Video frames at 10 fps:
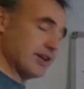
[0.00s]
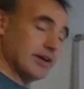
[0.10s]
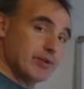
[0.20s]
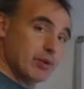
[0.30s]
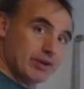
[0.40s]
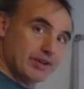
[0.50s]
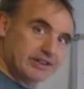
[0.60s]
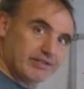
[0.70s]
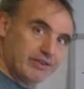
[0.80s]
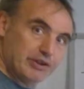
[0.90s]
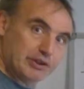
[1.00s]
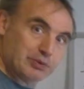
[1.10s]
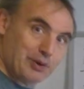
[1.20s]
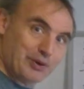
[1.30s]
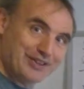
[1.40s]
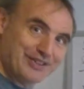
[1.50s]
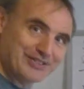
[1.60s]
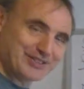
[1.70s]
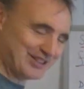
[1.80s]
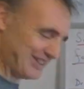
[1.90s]
time to win is the first one,
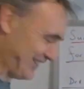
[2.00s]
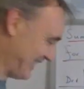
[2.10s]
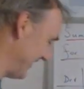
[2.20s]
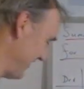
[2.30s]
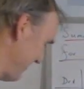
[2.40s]
which is kind